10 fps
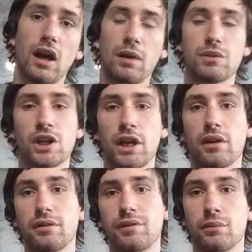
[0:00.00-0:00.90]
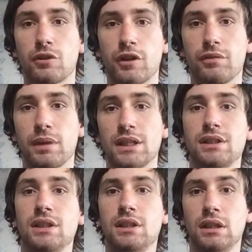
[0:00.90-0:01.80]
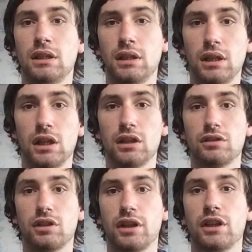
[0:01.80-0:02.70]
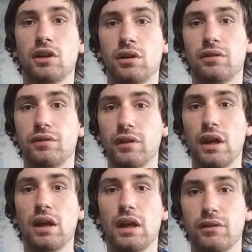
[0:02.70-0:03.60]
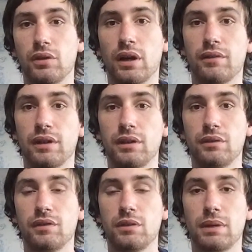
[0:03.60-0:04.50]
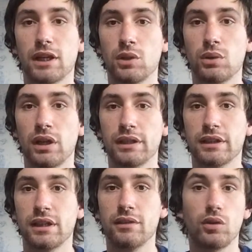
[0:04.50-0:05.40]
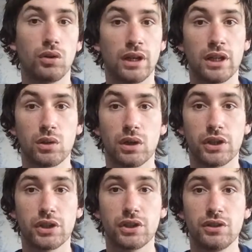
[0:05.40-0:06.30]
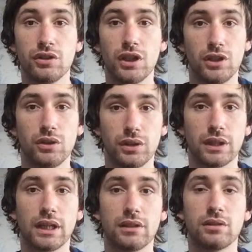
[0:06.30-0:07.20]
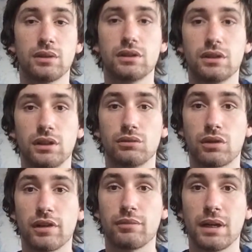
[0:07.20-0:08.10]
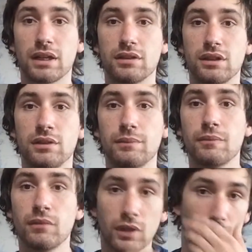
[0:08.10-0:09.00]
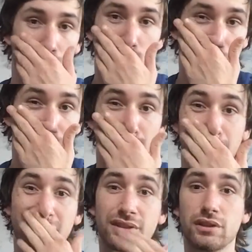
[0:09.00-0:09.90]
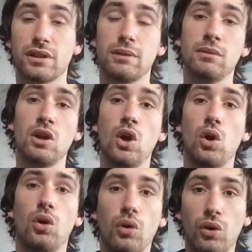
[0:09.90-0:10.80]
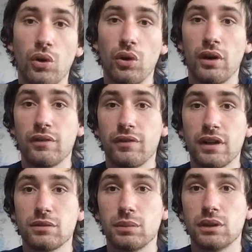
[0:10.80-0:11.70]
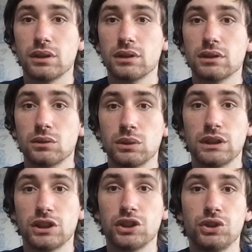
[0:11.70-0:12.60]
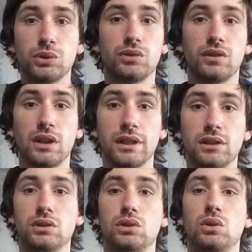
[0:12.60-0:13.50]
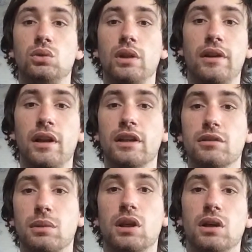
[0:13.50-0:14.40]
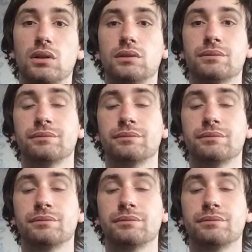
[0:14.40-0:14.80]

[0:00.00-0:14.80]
I'm Jack from Rife magazine, signing off. If you have any feedback you would like to give or any questions, you can get to us at Rife Magazine on Twitter and Instagram, or at Facebook, which you'll find all in the links below.